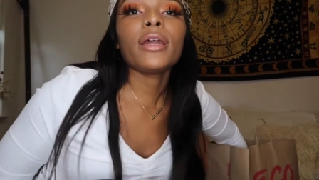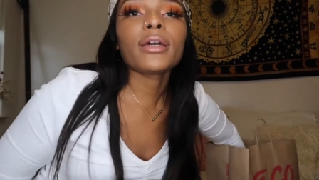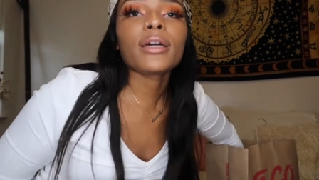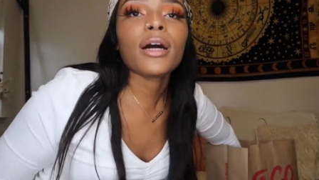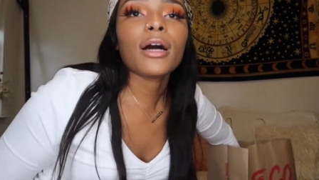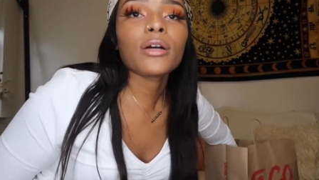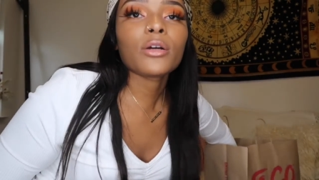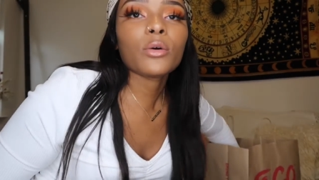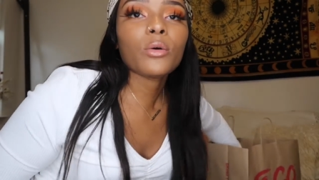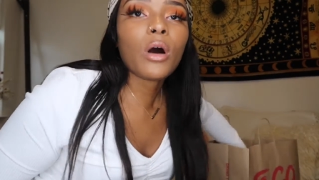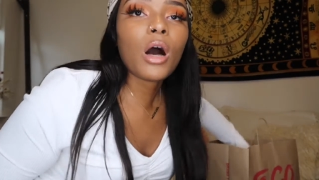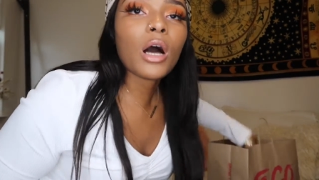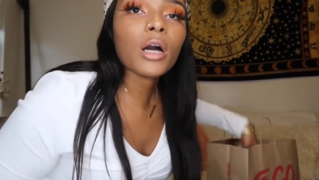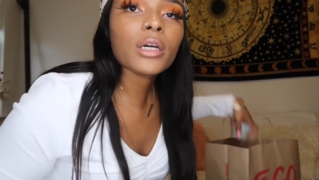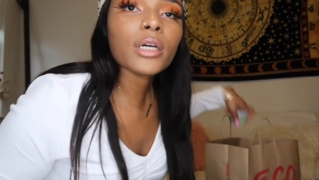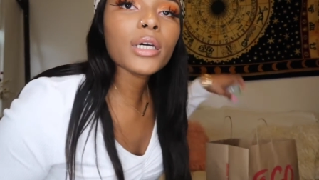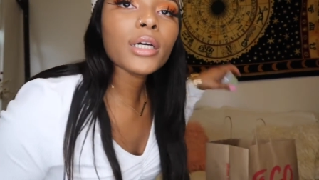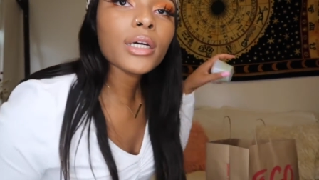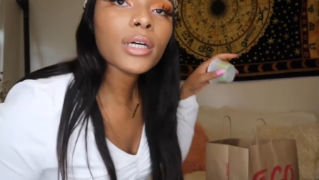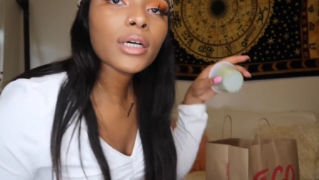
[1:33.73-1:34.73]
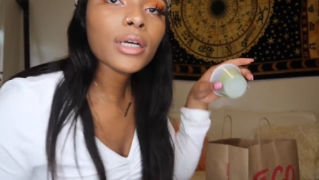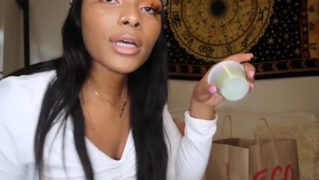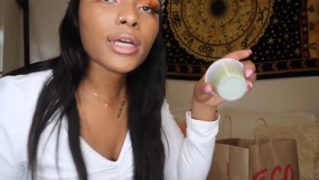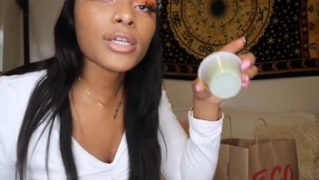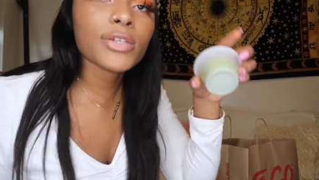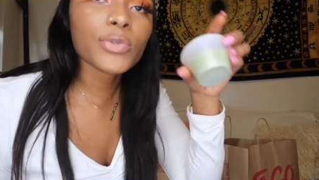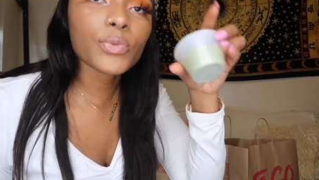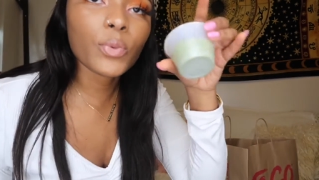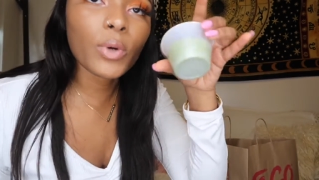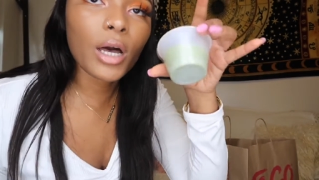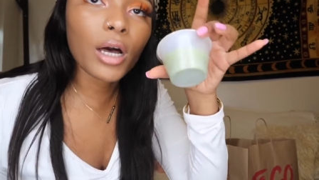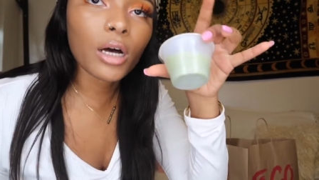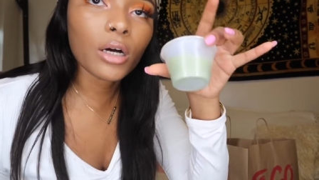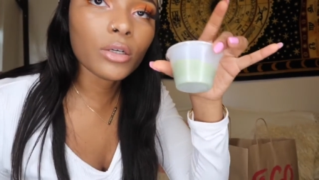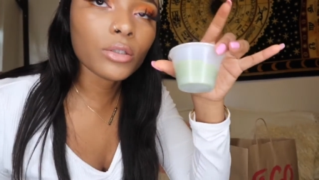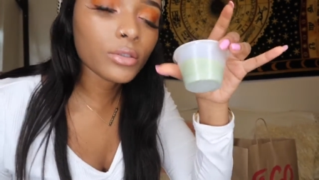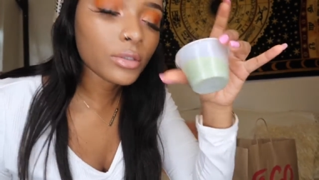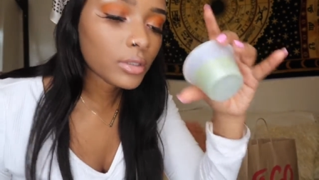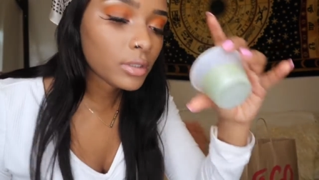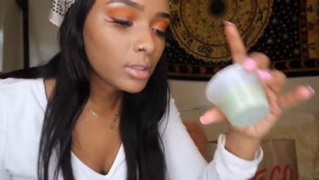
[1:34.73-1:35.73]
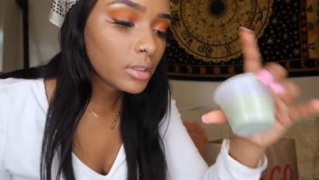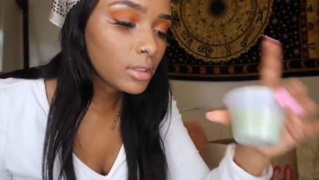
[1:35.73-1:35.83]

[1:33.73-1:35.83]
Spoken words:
I got guac as well,